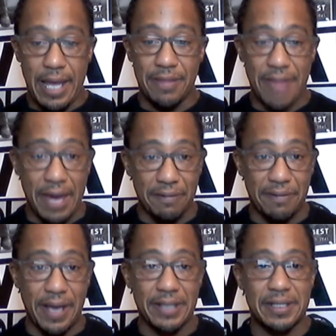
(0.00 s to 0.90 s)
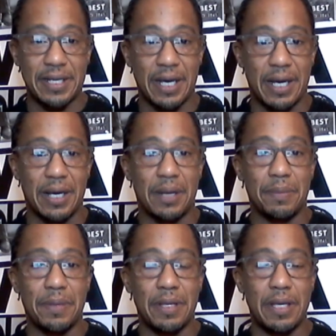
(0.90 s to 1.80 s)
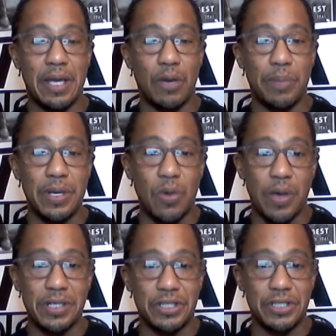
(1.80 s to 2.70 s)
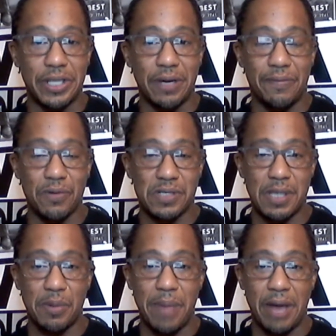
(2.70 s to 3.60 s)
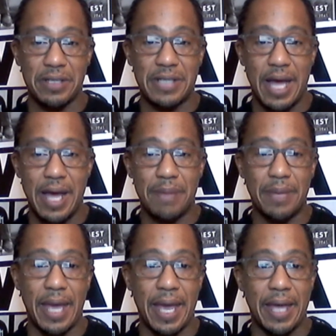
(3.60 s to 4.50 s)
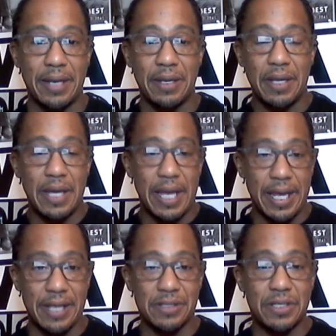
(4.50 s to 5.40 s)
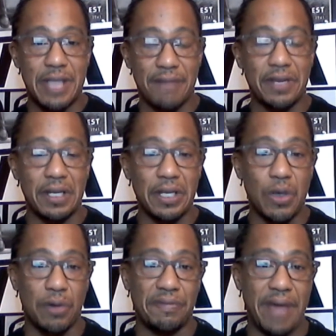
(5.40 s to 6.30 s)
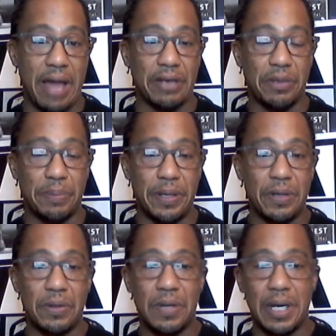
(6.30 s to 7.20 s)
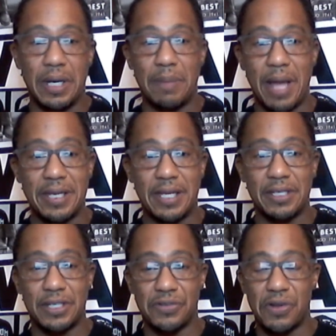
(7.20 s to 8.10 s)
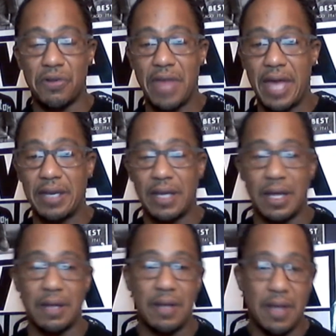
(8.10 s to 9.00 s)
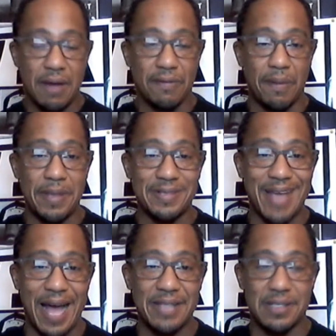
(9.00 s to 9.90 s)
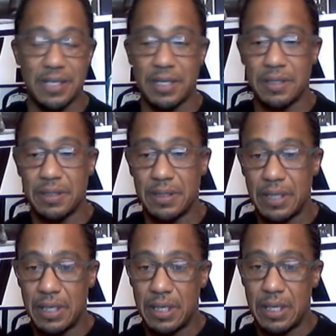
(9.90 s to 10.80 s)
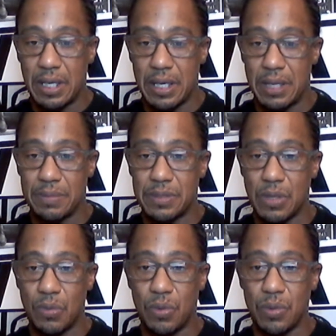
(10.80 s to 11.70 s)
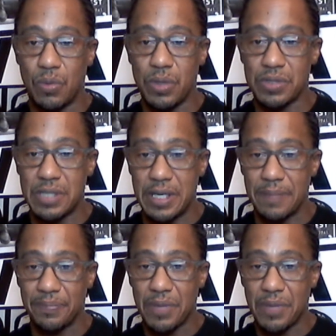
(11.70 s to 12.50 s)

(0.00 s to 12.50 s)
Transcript: in that effect, he'll be going to jail for some amount of time and is definitely going to file an appeal. I did just hear that from his godson. So we'll see.